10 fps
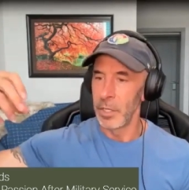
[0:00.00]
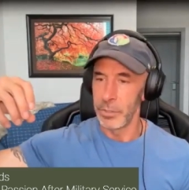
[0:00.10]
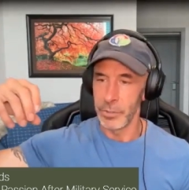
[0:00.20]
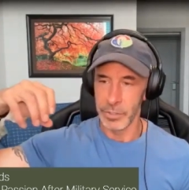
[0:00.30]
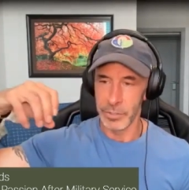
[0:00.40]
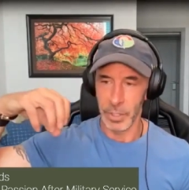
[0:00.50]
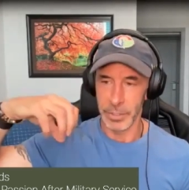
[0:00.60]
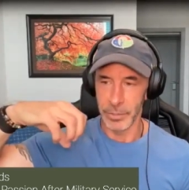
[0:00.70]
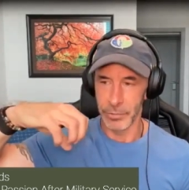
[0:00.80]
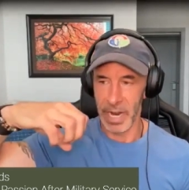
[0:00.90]
you can start to
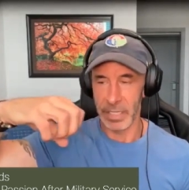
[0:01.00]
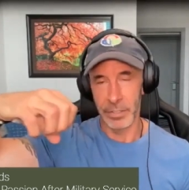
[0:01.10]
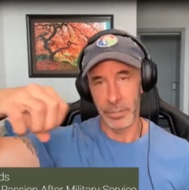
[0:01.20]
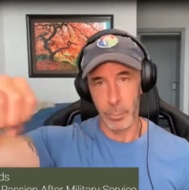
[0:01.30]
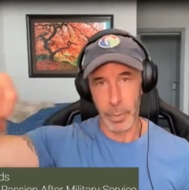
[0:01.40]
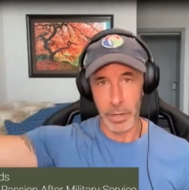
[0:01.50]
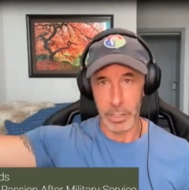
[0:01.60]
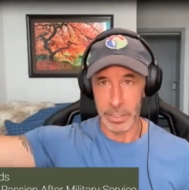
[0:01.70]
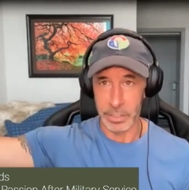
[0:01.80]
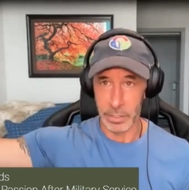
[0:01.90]
direct your
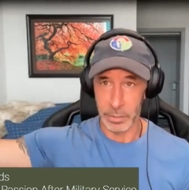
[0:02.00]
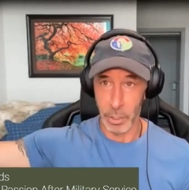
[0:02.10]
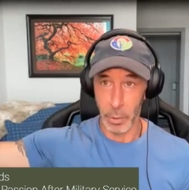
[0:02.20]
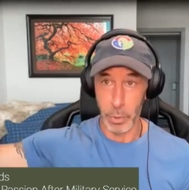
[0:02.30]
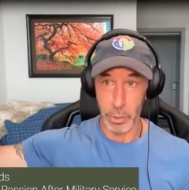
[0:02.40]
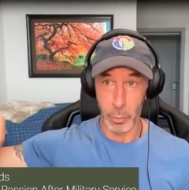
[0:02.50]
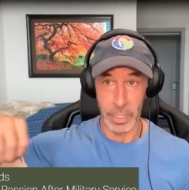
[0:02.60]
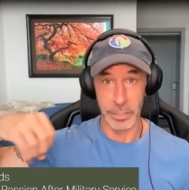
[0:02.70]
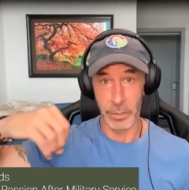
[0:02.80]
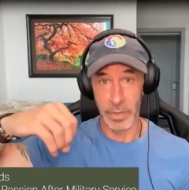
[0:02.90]
awareness to go where you want
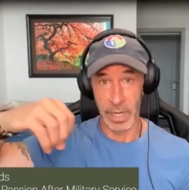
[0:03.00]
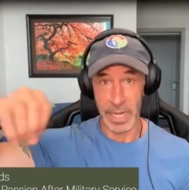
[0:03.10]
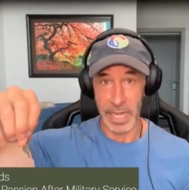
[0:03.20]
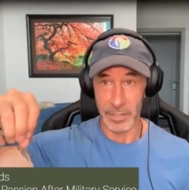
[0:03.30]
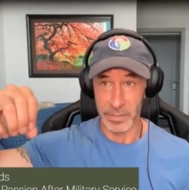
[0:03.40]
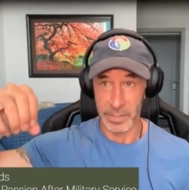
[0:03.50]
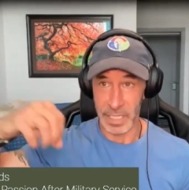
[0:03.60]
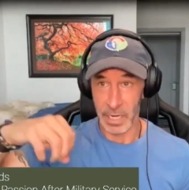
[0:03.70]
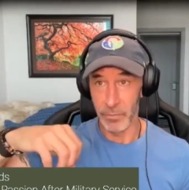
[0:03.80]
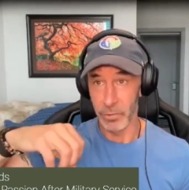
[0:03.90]
it to go in the lighthouse
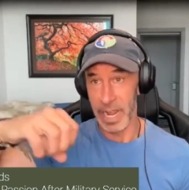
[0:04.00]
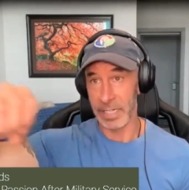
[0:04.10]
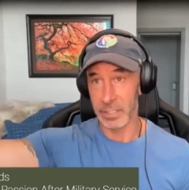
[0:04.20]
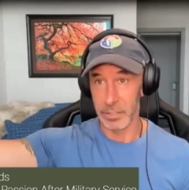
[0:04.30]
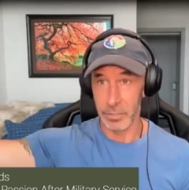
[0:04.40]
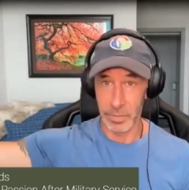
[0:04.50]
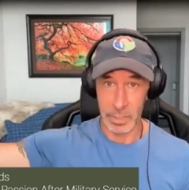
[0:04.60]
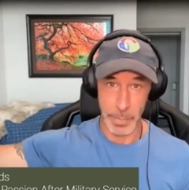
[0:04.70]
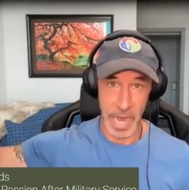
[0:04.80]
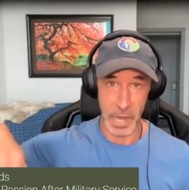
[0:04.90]
instead of reacting to this
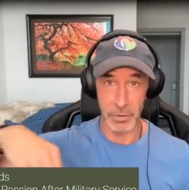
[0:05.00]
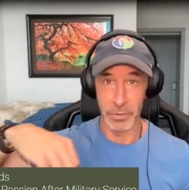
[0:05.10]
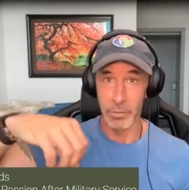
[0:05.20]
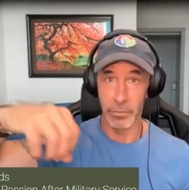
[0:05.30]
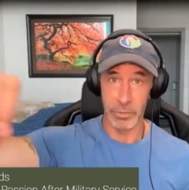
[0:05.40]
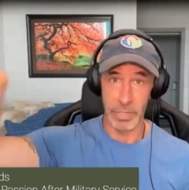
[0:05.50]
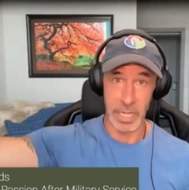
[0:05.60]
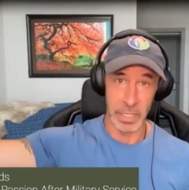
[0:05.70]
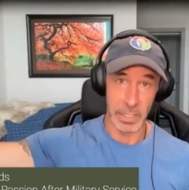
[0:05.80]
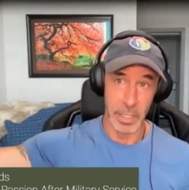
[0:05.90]
pattern that you've
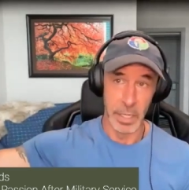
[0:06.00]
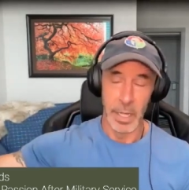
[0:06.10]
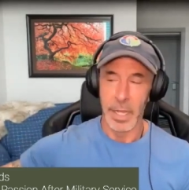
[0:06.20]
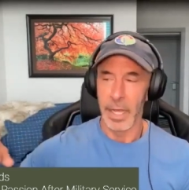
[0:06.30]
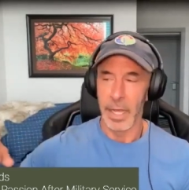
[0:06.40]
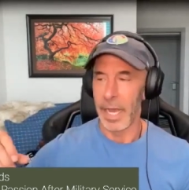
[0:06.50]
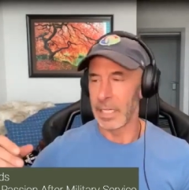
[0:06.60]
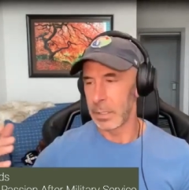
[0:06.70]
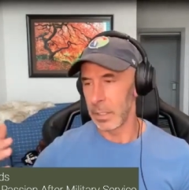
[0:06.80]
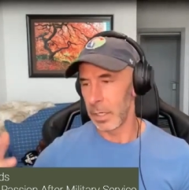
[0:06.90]
created and
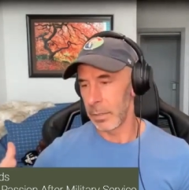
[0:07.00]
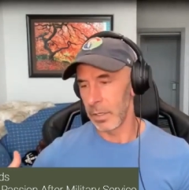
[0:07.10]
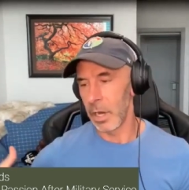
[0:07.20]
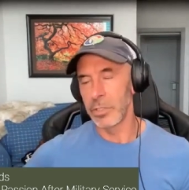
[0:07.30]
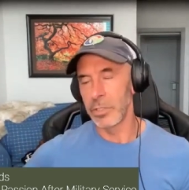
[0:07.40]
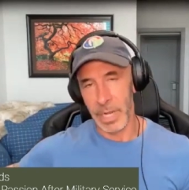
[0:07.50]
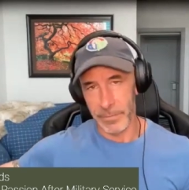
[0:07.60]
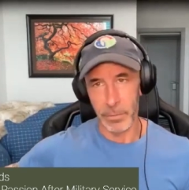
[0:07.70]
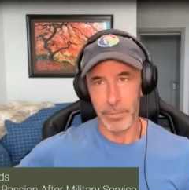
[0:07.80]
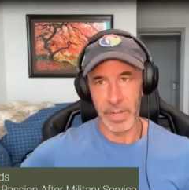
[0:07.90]
it's a larger
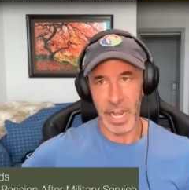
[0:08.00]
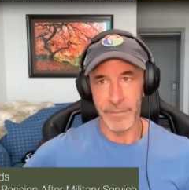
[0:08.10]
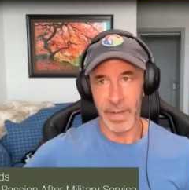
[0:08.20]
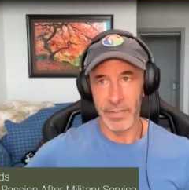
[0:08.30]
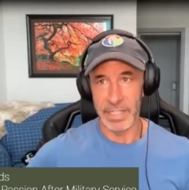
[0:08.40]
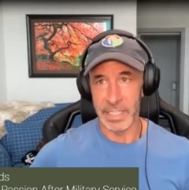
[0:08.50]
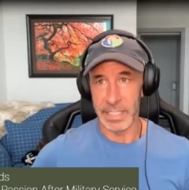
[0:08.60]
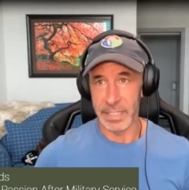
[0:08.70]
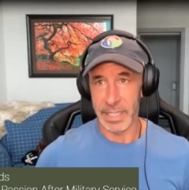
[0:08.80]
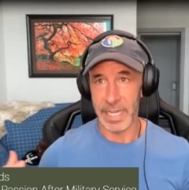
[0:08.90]
metaphor for life,
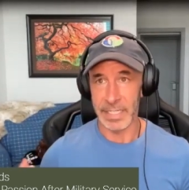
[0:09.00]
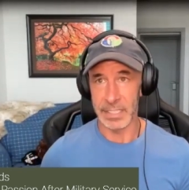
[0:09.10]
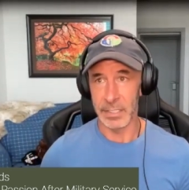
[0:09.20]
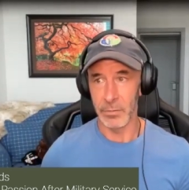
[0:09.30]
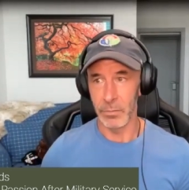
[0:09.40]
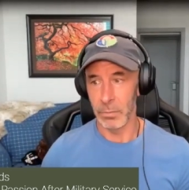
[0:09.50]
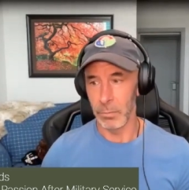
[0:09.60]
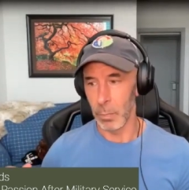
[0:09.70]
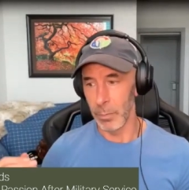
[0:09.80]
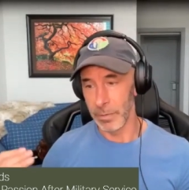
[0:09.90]
obviously, that's
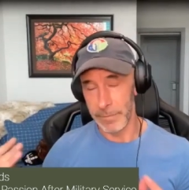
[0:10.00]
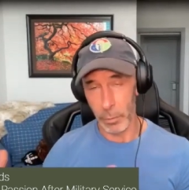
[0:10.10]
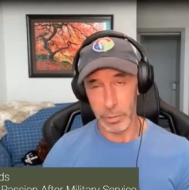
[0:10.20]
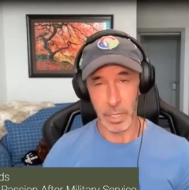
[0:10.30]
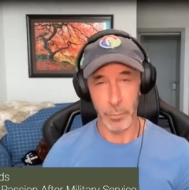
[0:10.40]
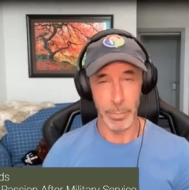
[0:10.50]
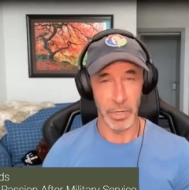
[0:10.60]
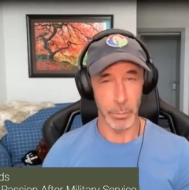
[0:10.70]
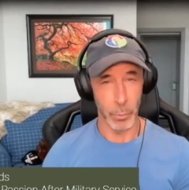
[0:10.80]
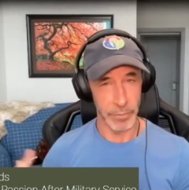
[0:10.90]
what we focus on would
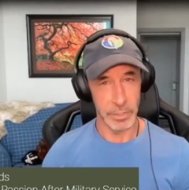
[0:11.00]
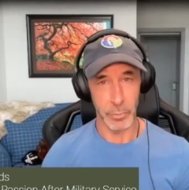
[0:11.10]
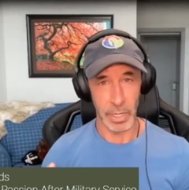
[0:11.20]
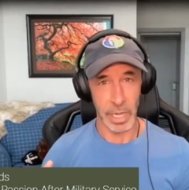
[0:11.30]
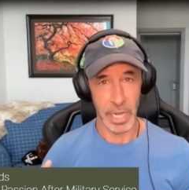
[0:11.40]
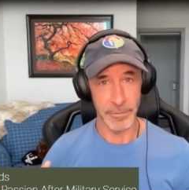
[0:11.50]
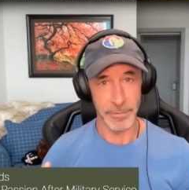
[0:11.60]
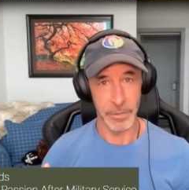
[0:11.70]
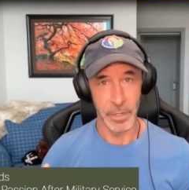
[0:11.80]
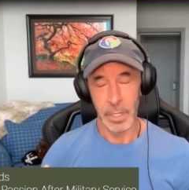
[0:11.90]
bring more into our
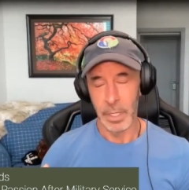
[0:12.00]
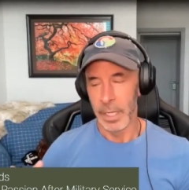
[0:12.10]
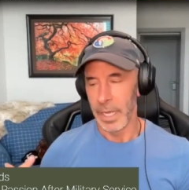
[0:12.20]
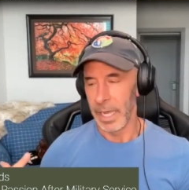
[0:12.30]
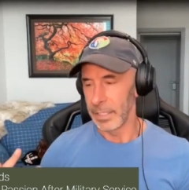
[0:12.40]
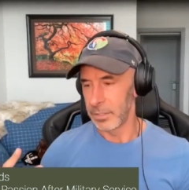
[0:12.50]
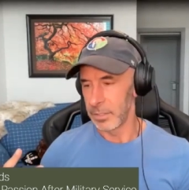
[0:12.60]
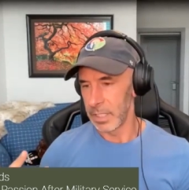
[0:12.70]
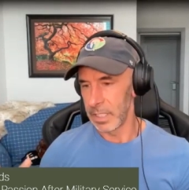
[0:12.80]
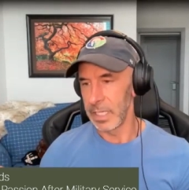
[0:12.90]
life. And so
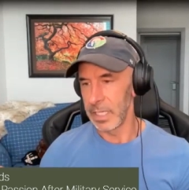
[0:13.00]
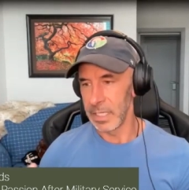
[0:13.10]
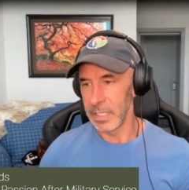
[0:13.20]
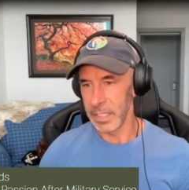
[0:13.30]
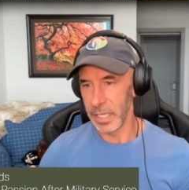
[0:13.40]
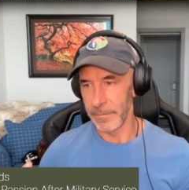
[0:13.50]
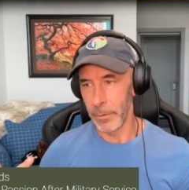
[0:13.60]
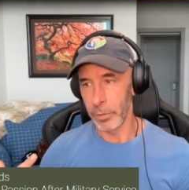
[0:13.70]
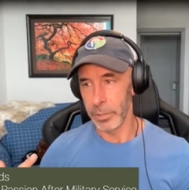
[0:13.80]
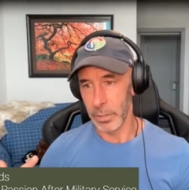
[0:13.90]
the key is then to
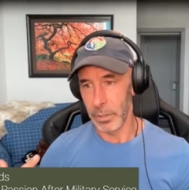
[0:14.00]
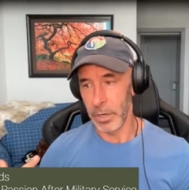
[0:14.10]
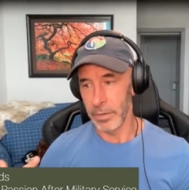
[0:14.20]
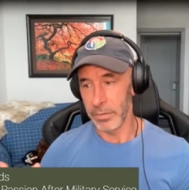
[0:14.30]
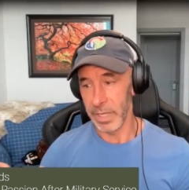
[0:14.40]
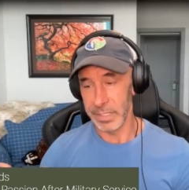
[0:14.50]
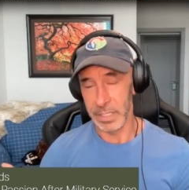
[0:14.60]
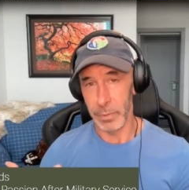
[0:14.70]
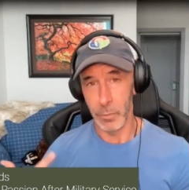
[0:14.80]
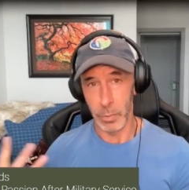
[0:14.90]
focus on things that
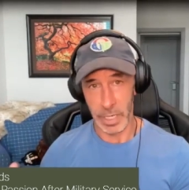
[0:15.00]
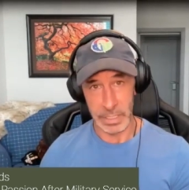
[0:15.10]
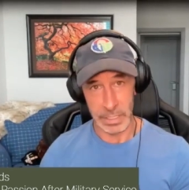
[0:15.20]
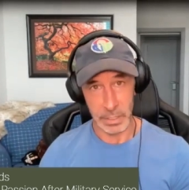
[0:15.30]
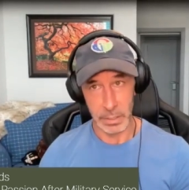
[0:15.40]
we want